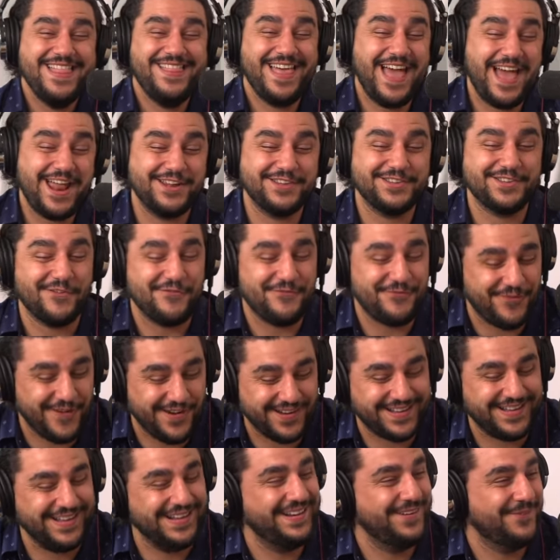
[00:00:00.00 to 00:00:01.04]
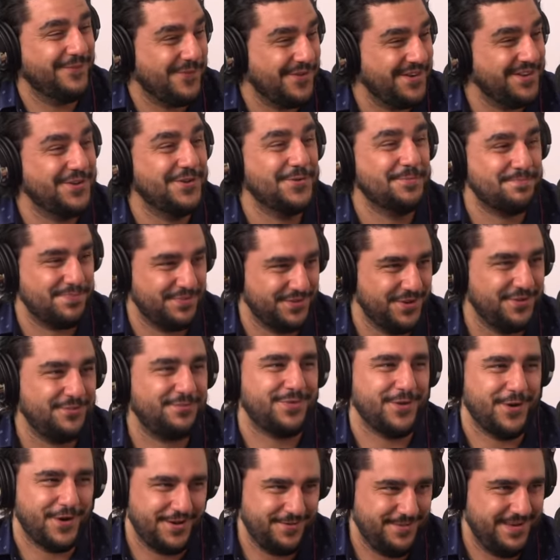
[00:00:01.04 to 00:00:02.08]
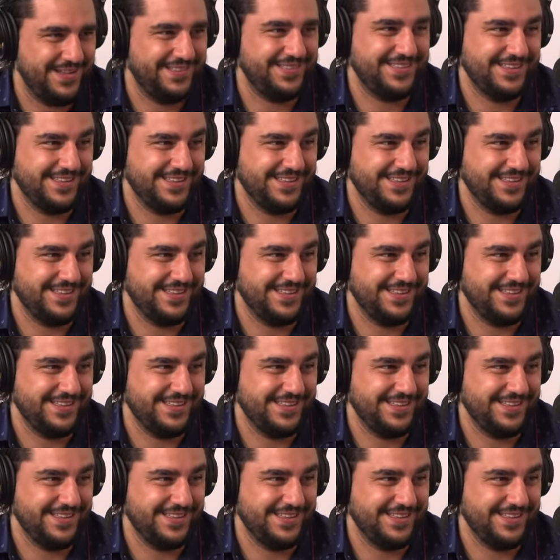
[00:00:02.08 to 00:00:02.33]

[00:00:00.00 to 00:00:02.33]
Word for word: that is a fucking you. You've thought about